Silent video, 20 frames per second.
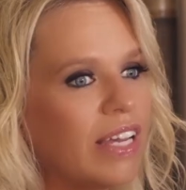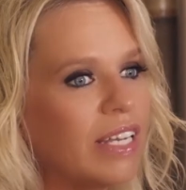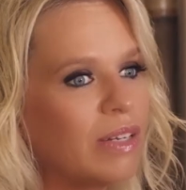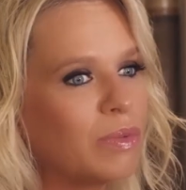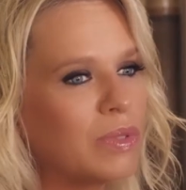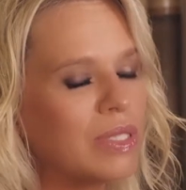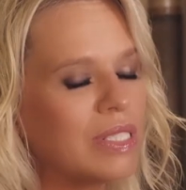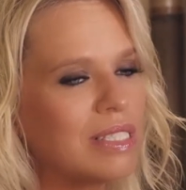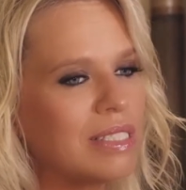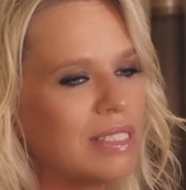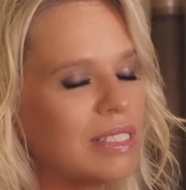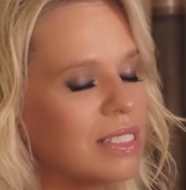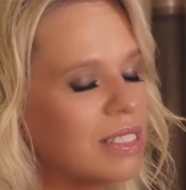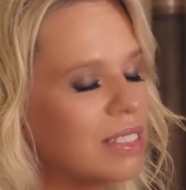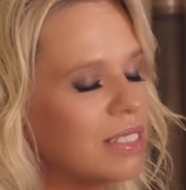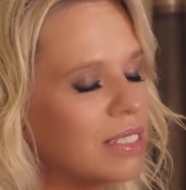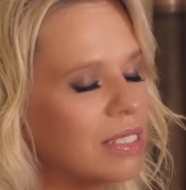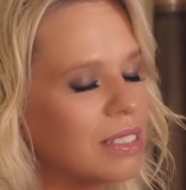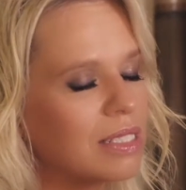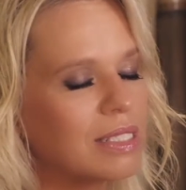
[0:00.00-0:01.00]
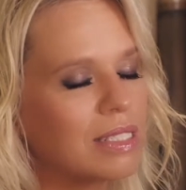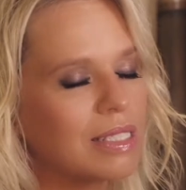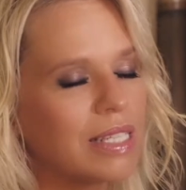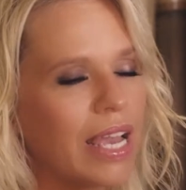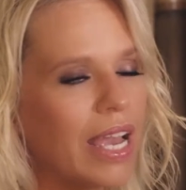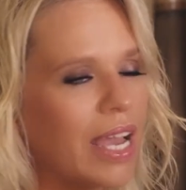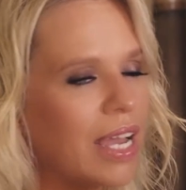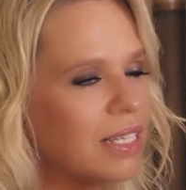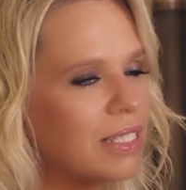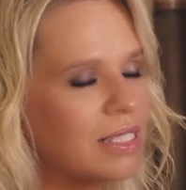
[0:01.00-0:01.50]
and it was just a
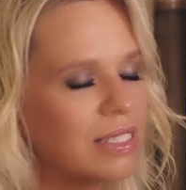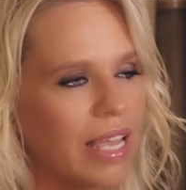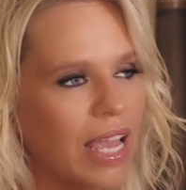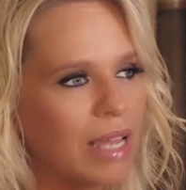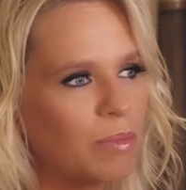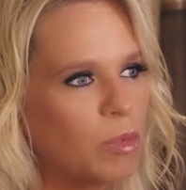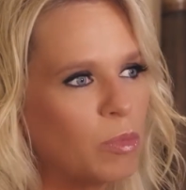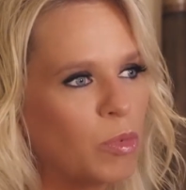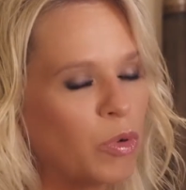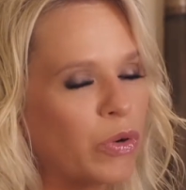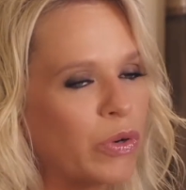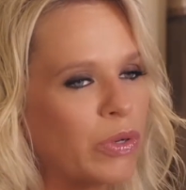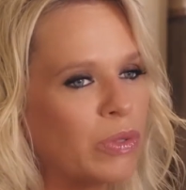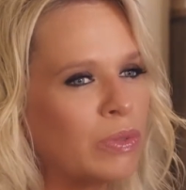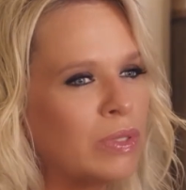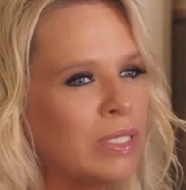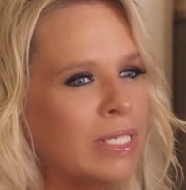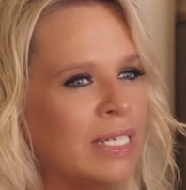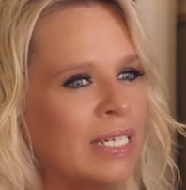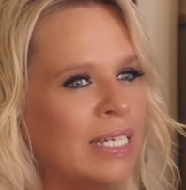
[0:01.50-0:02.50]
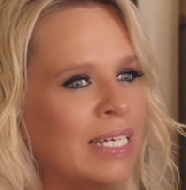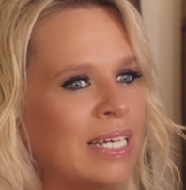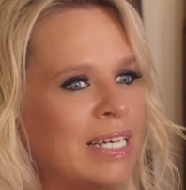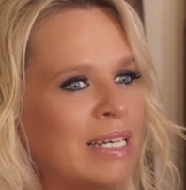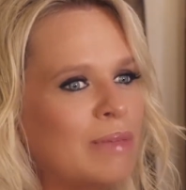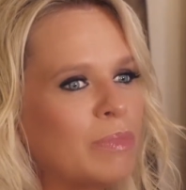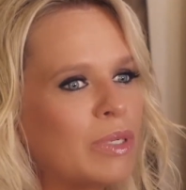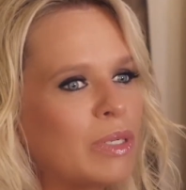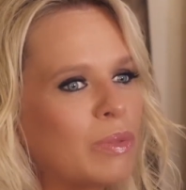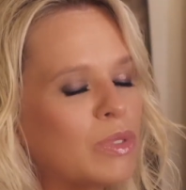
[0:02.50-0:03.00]
sad, sad memorial.
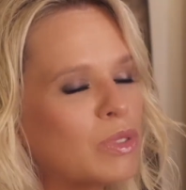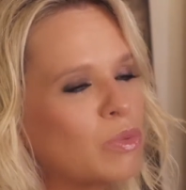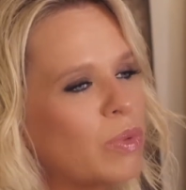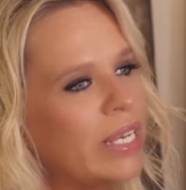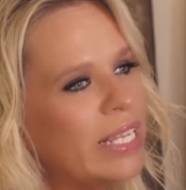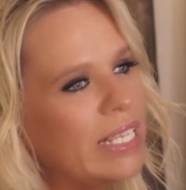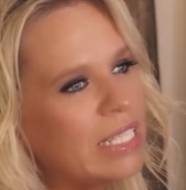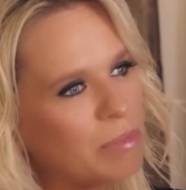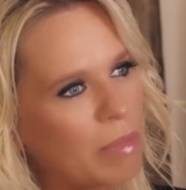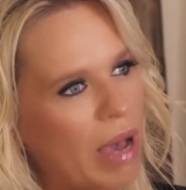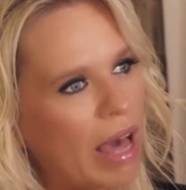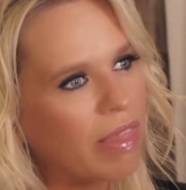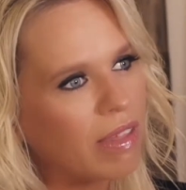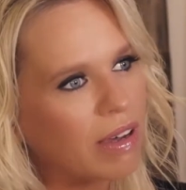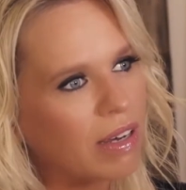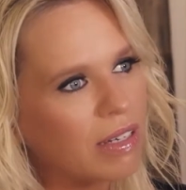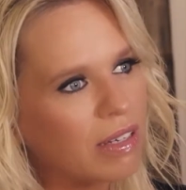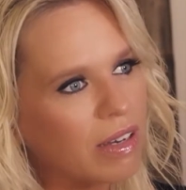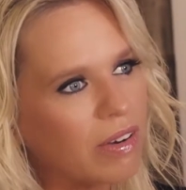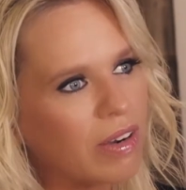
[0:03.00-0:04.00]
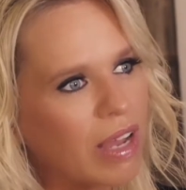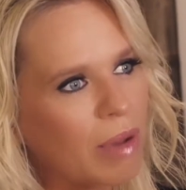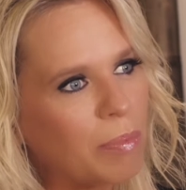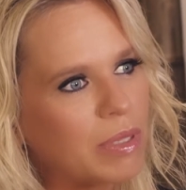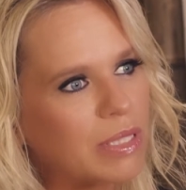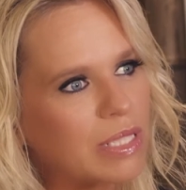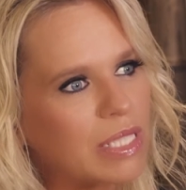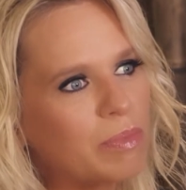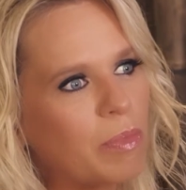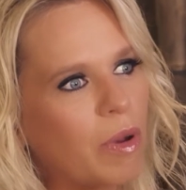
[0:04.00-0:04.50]
But it was when his mother got
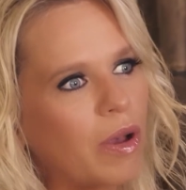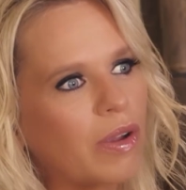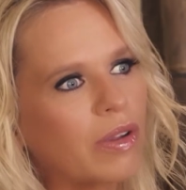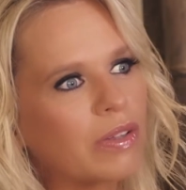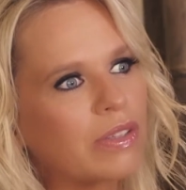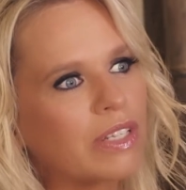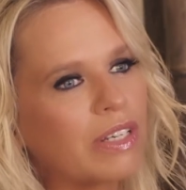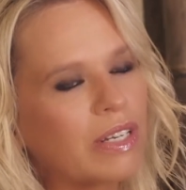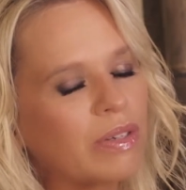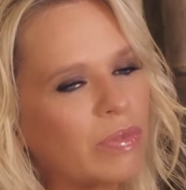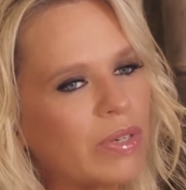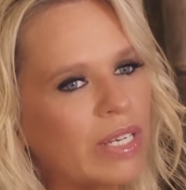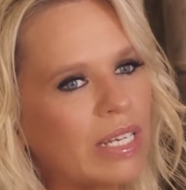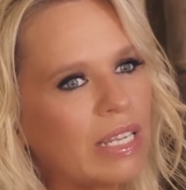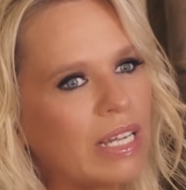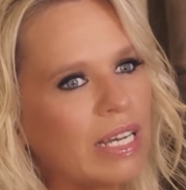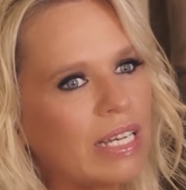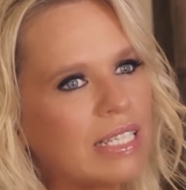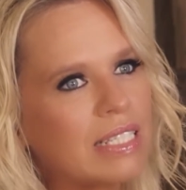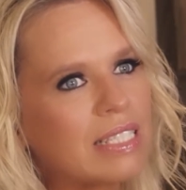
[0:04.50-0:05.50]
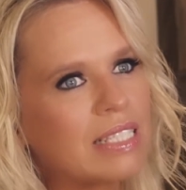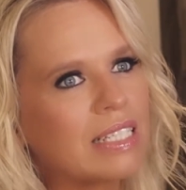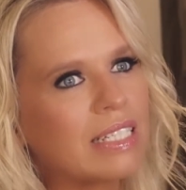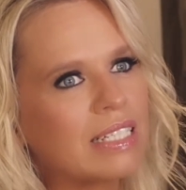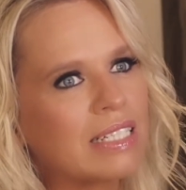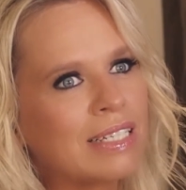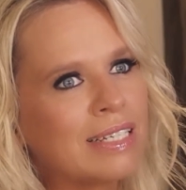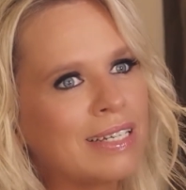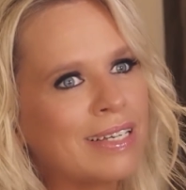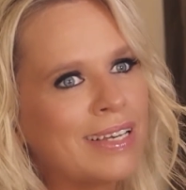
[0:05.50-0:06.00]
up and spoke that I realised
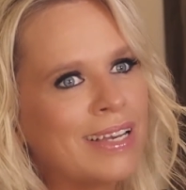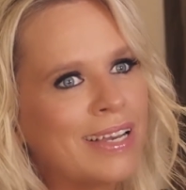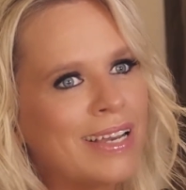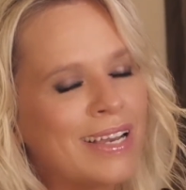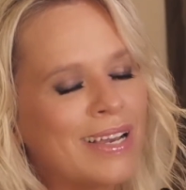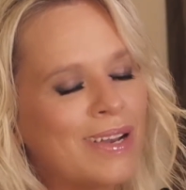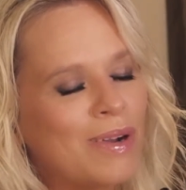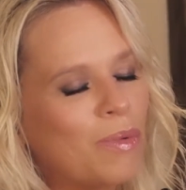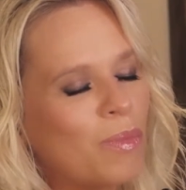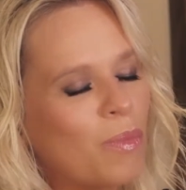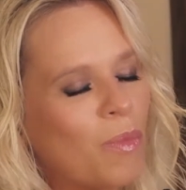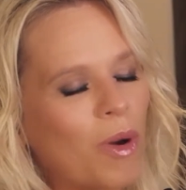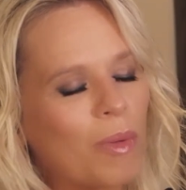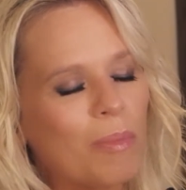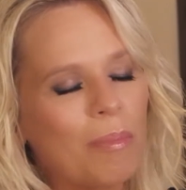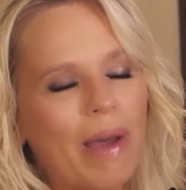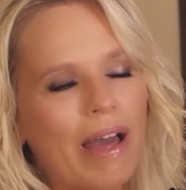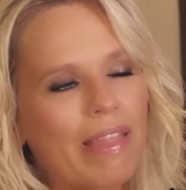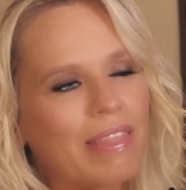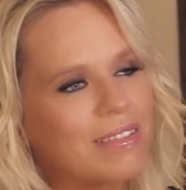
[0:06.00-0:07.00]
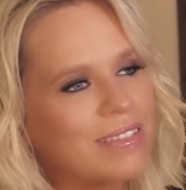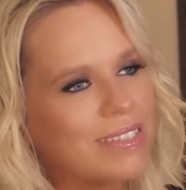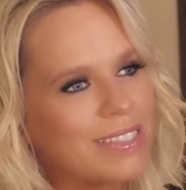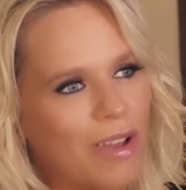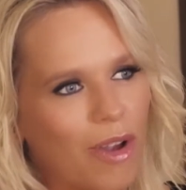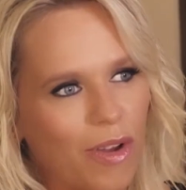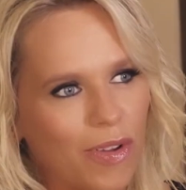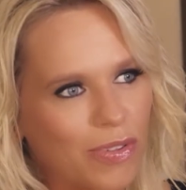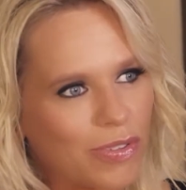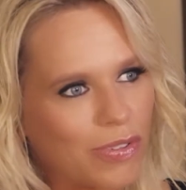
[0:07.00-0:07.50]
that what mothers
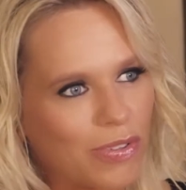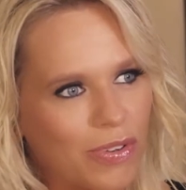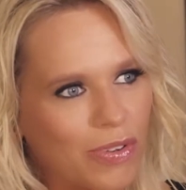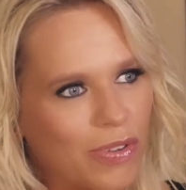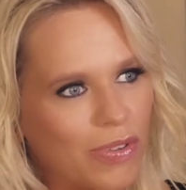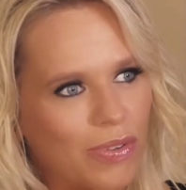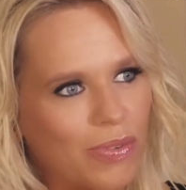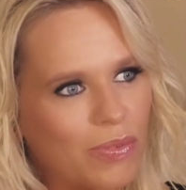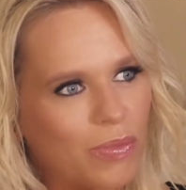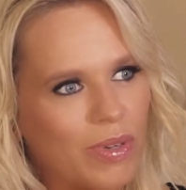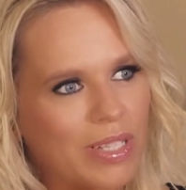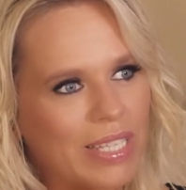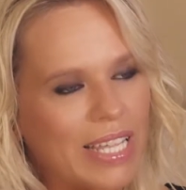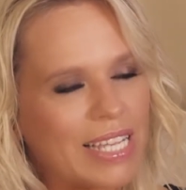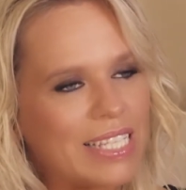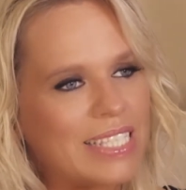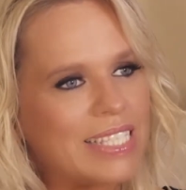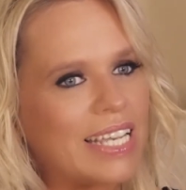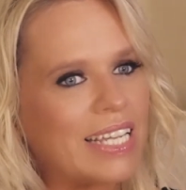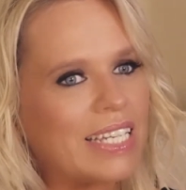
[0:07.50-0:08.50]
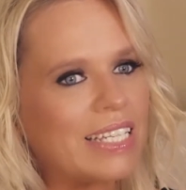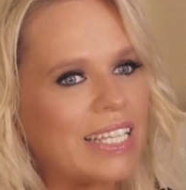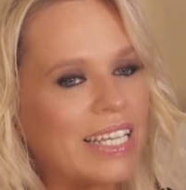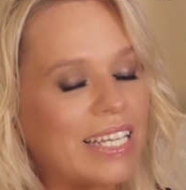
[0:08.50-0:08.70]
go through when they send